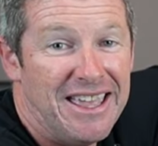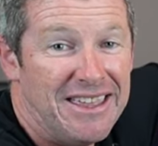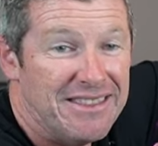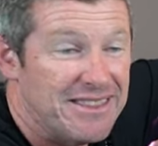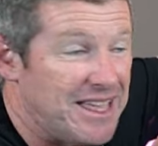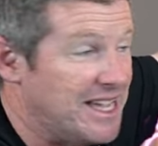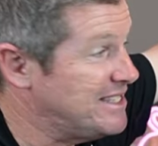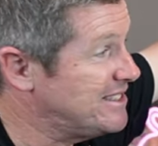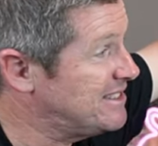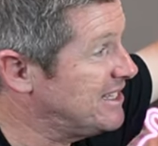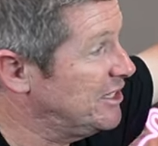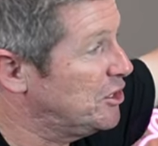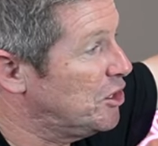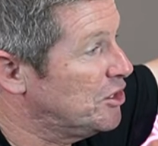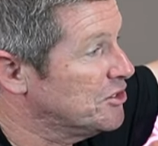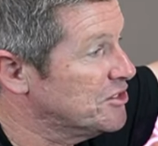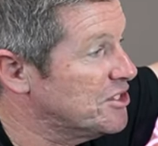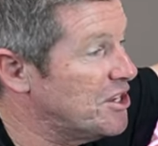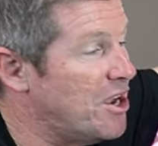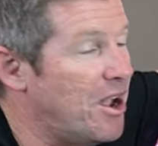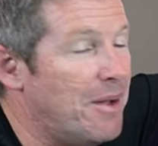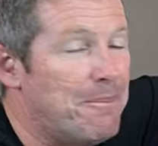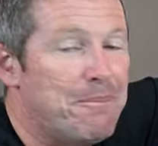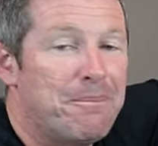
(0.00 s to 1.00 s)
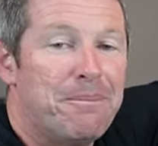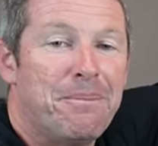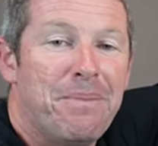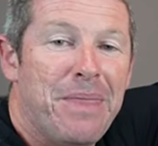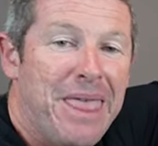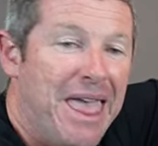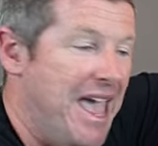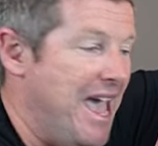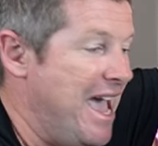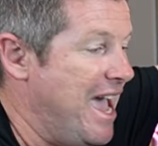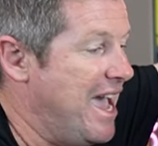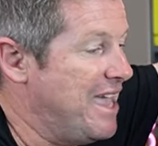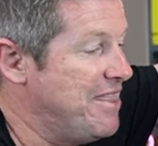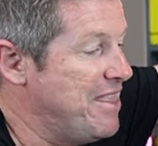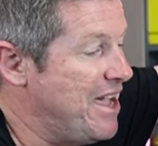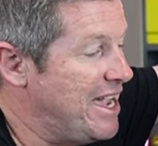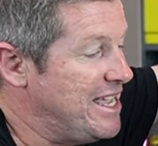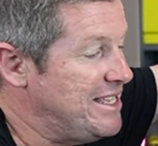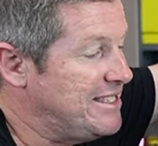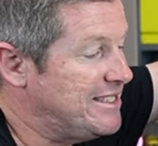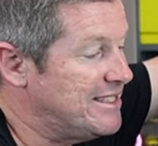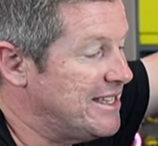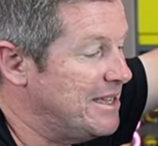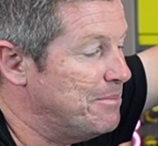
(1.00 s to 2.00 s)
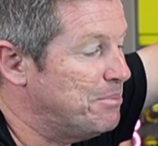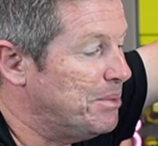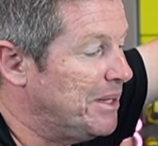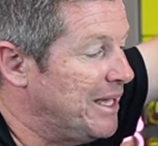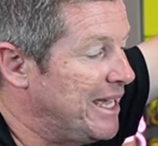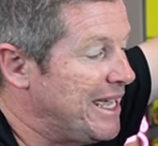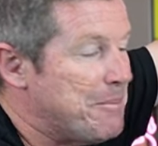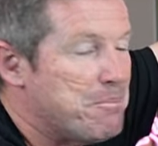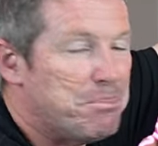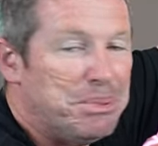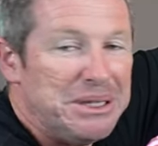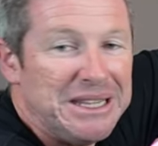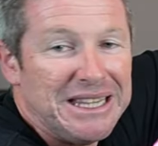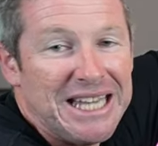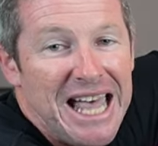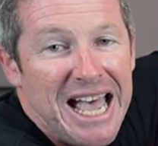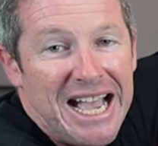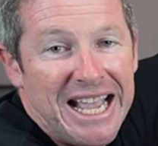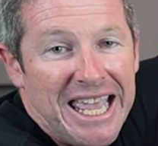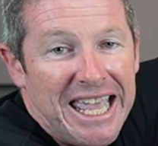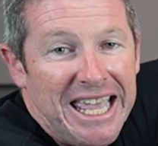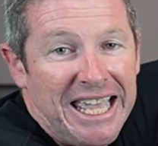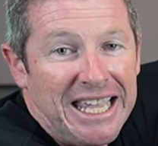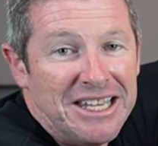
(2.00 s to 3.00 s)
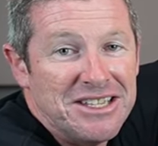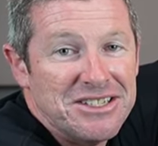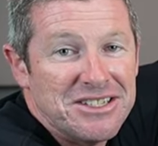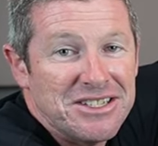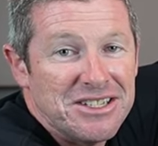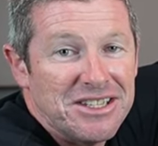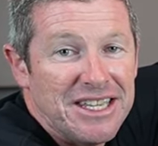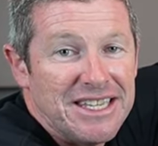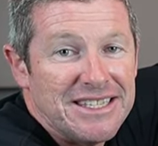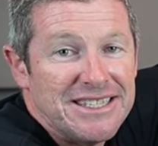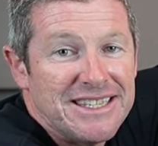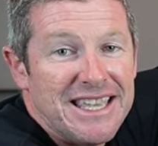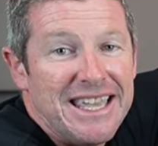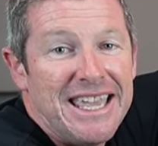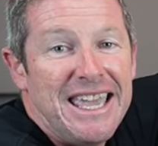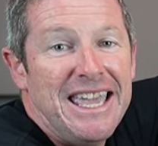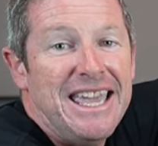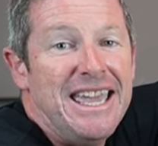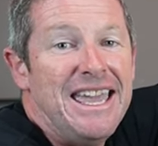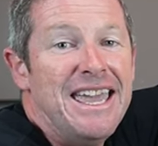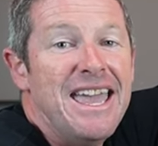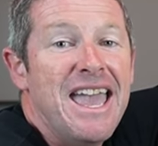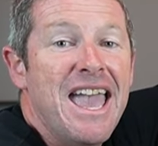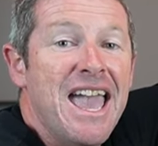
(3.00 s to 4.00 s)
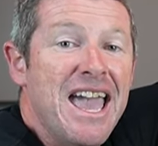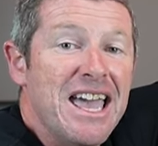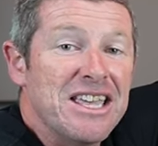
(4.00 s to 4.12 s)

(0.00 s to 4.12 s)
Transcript: They sit on top and they simply plug into this here.